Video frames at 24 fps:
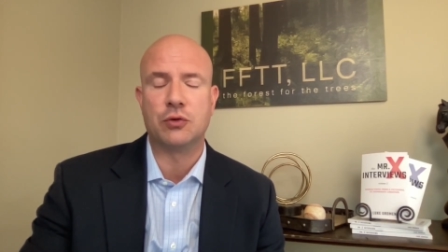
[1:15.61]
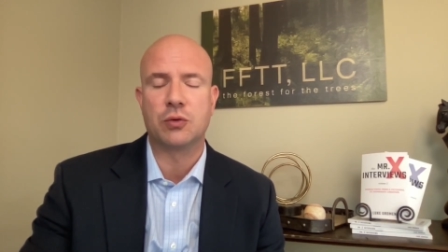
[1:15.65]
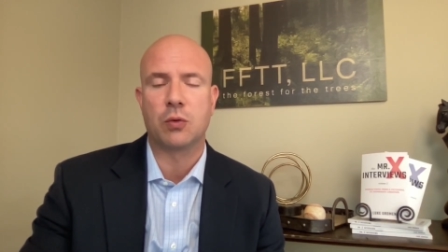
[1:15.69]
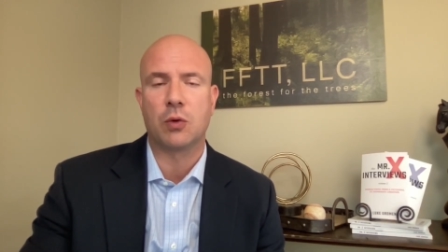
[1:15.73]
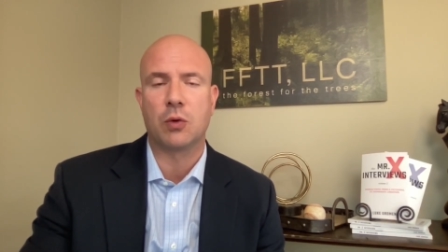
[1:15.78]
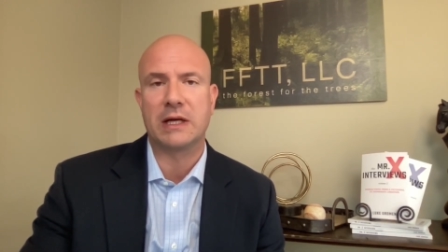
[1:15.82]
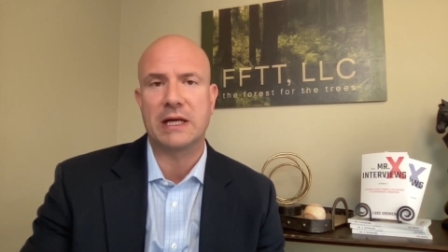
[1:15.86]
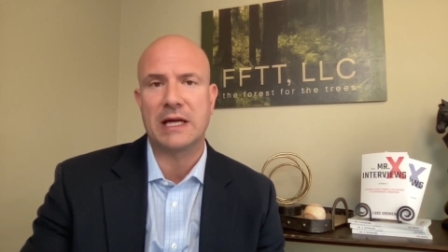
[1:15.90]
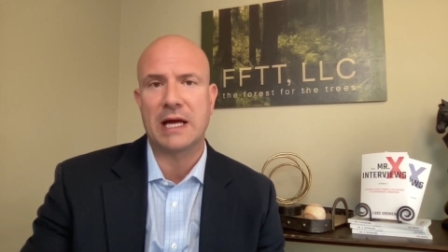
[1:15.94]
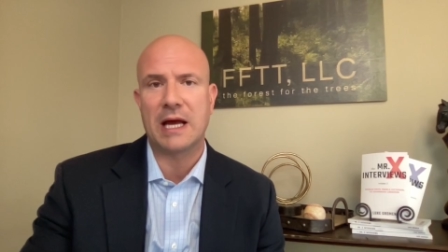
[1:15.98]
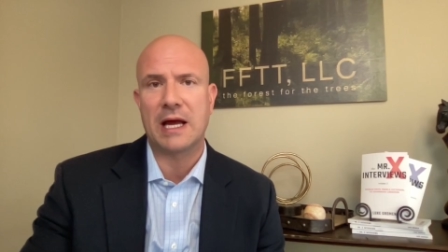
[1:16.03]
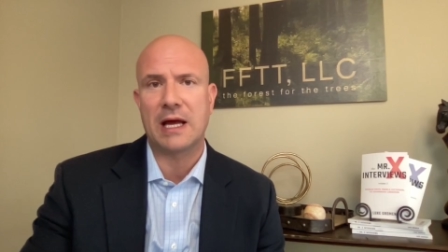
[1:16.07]

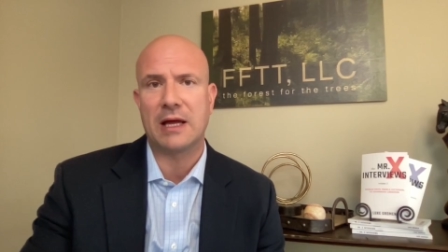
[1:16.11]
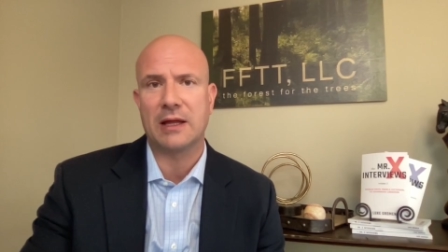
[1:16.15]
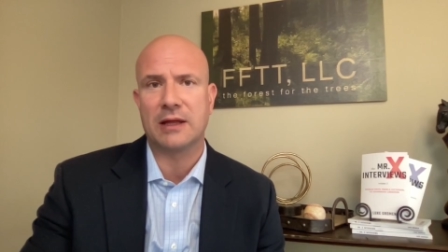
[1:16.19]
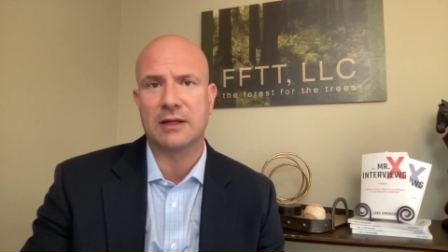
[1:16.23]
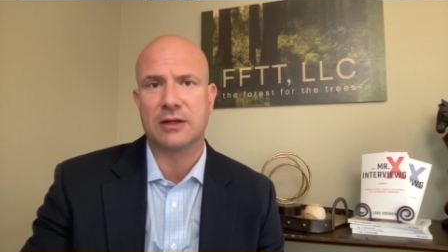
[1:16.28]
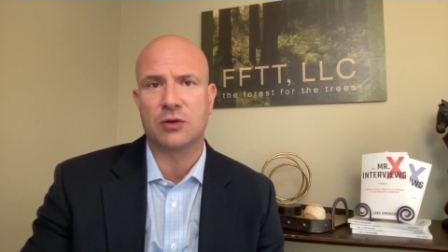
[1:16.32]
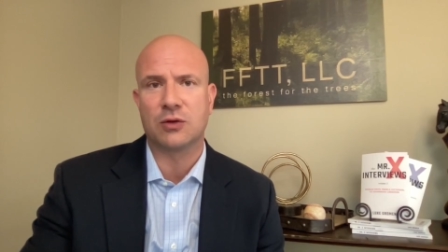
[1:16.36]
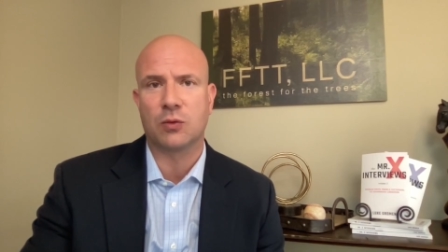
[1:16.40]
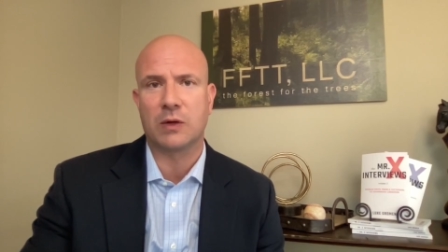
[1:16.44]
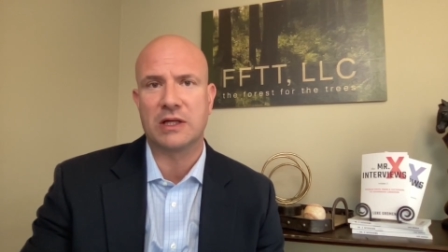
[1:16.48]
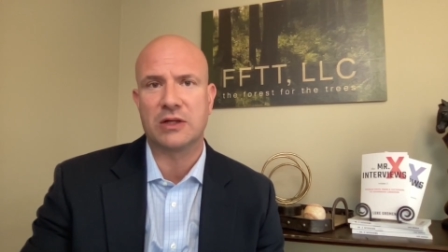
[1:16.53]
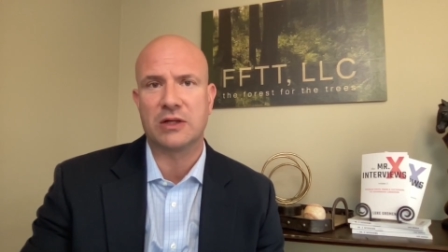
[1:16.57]
28th,
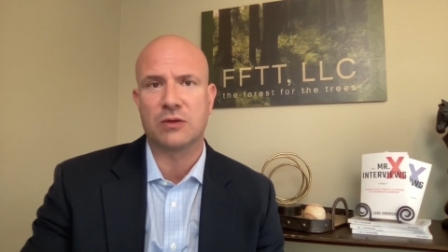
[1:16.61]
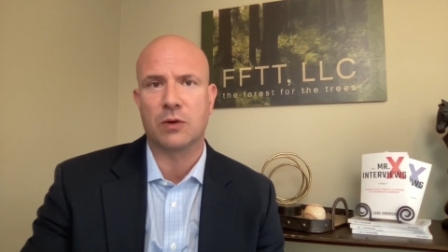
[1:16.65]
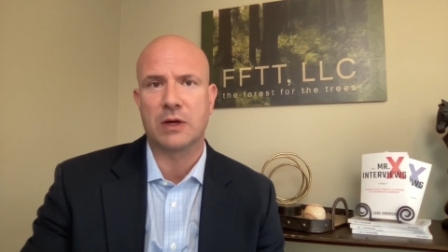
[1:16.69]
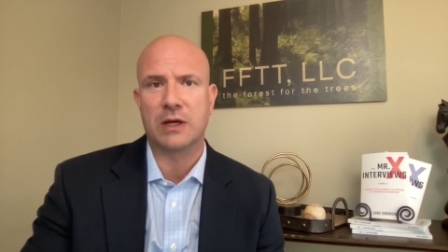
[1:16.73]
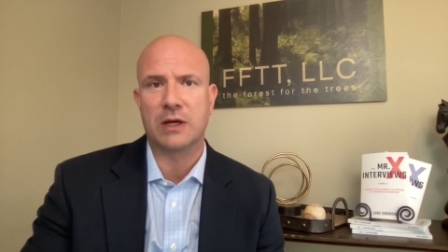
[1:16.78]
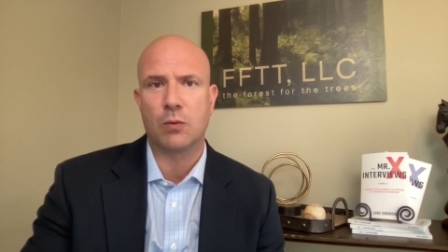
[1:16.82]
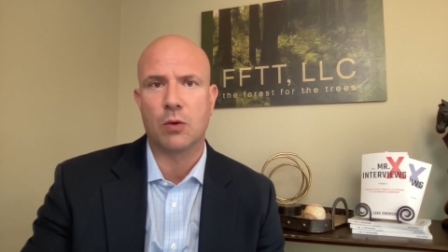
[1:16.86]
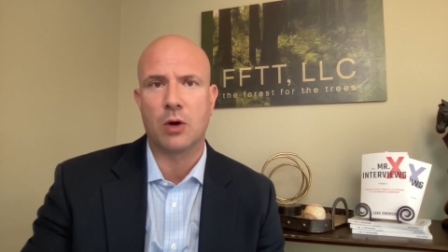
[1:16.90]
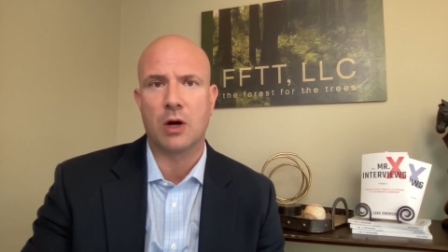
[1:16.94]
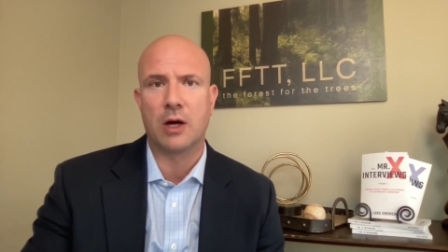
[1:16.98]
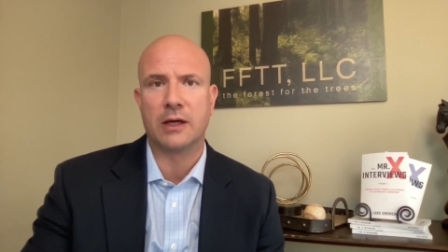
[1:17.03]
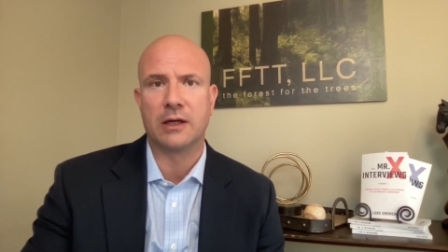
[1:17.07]

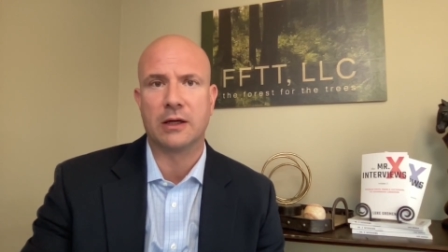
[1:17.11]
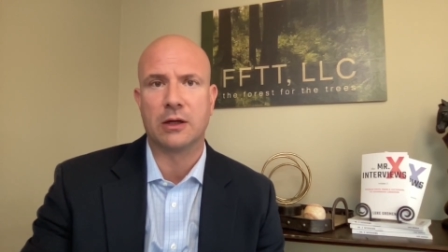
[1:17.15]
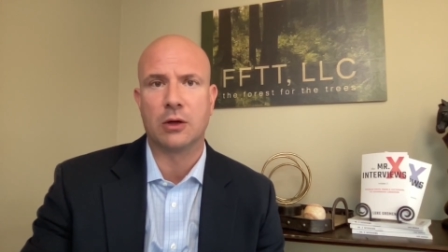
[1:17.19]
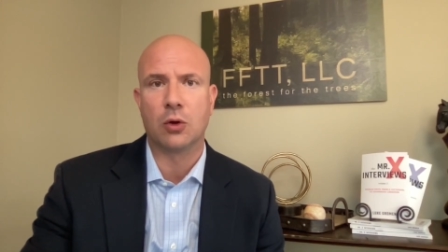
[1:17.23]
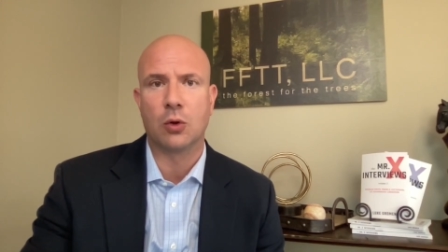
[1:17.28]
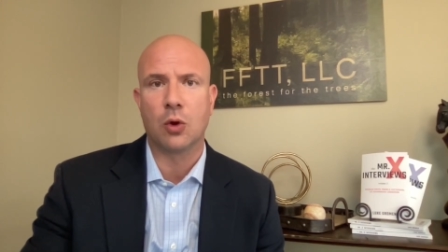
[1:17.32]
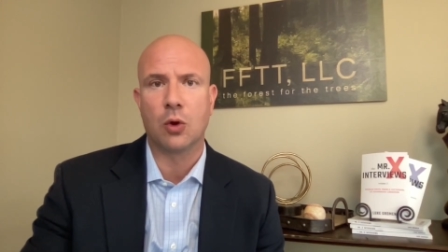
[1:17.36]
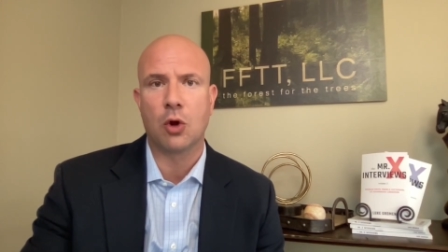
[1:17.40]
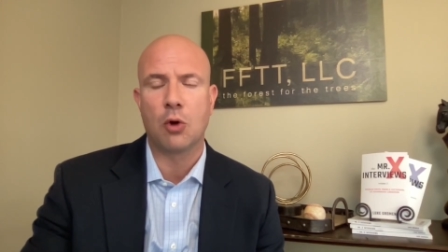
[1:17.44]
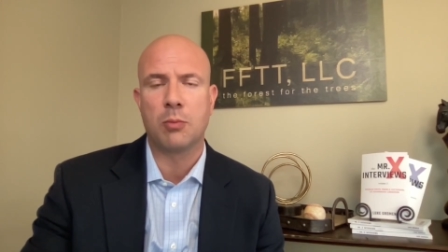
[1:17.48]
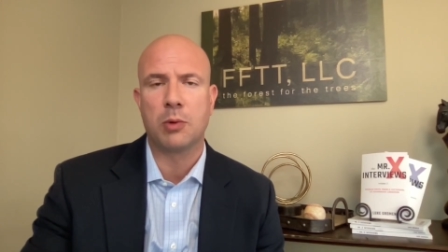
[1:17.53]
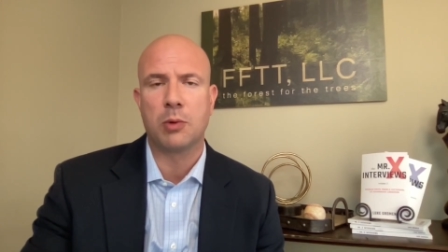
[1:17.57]
2021
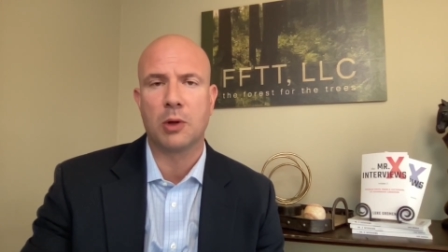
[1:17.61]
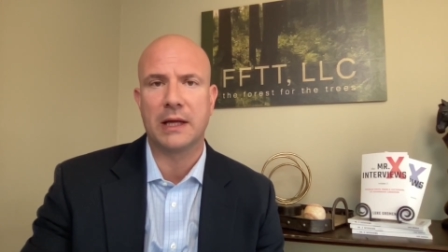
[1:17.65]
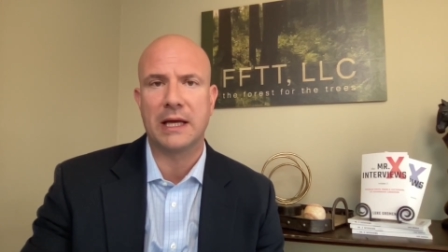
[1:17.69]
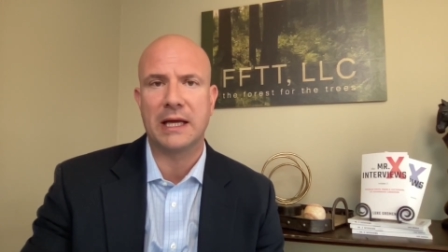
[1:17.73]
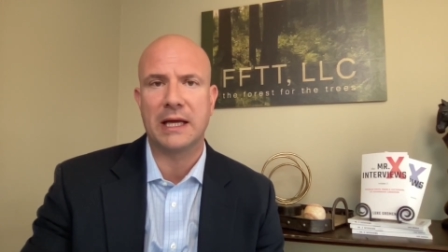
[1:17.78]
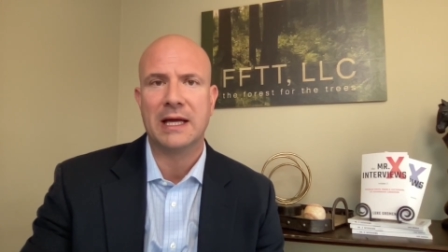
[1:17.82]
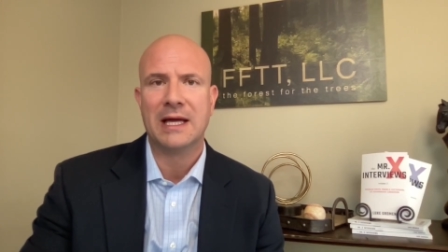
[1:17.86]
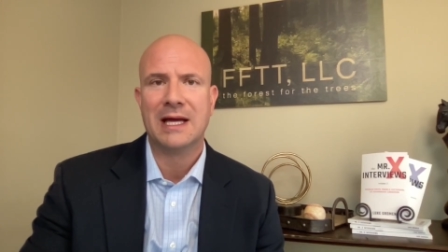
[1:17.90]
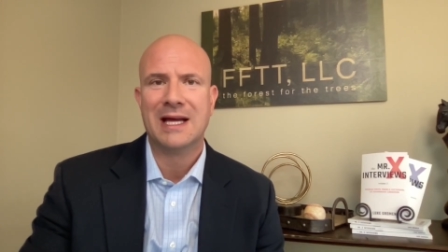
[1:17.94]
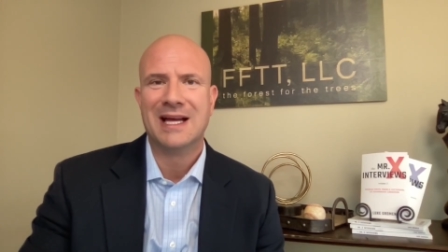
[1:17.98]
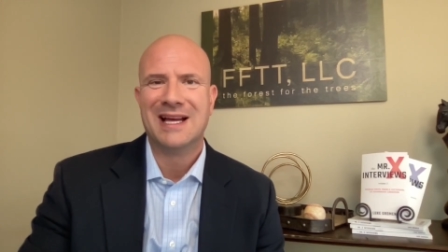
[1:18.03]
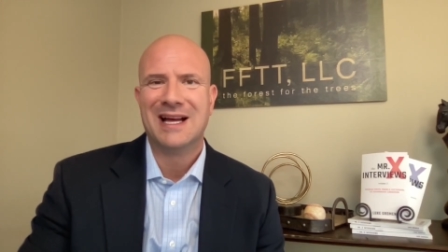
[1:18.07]

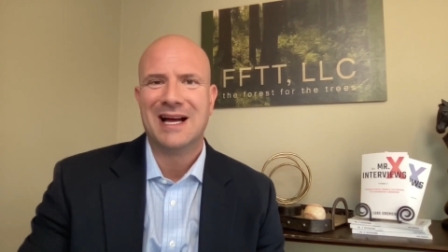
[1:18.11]
globally.